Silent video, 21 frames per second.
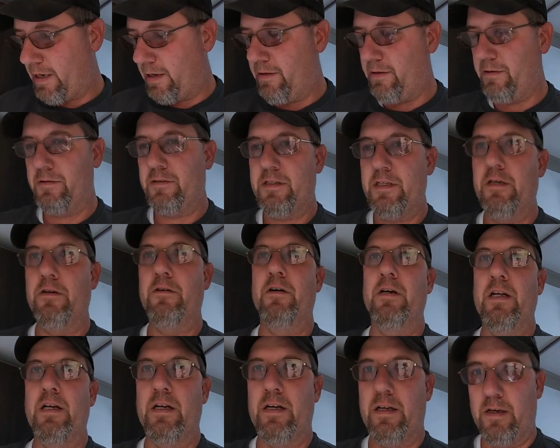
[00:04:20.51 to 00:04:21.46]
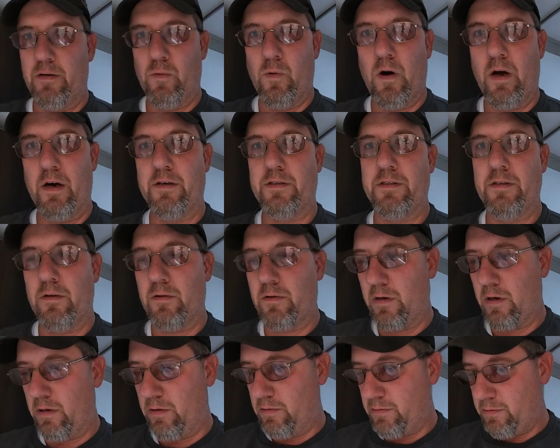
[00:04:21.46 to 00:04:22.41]
that new seal in and the water
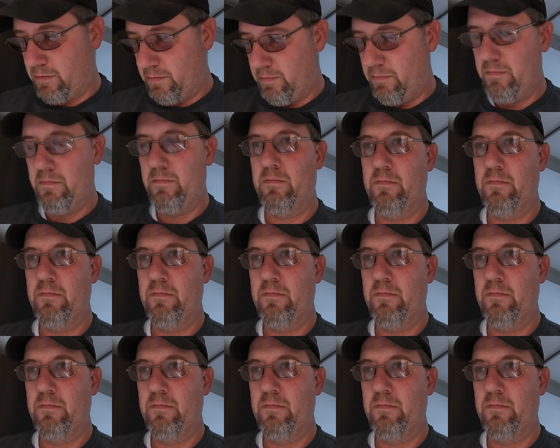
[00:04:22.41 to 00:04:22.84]
still goes